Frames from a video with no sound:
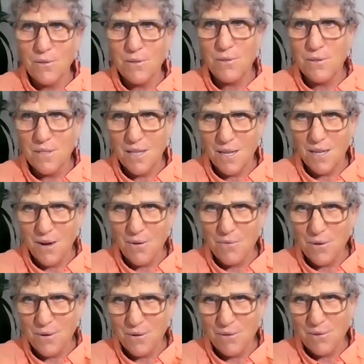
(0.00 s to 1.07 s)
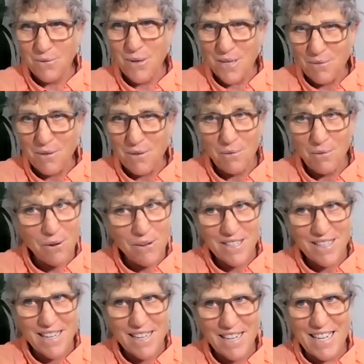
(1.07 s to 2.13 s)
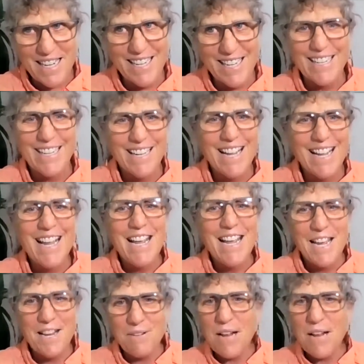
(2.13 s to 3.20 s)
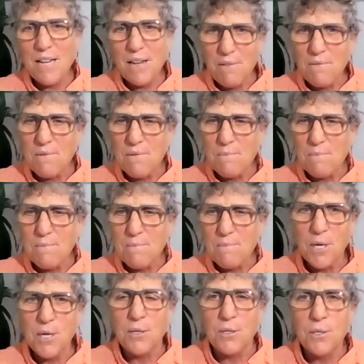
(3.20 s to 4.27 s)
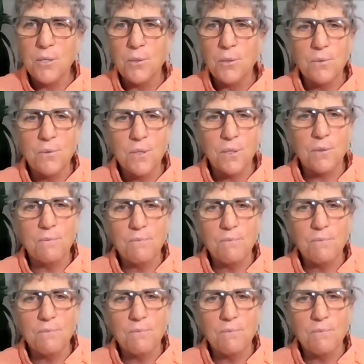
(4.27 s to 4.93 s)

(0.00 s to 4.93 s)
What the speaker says: lose the note or whatever you wrote it on. And I'll have it from you. So here's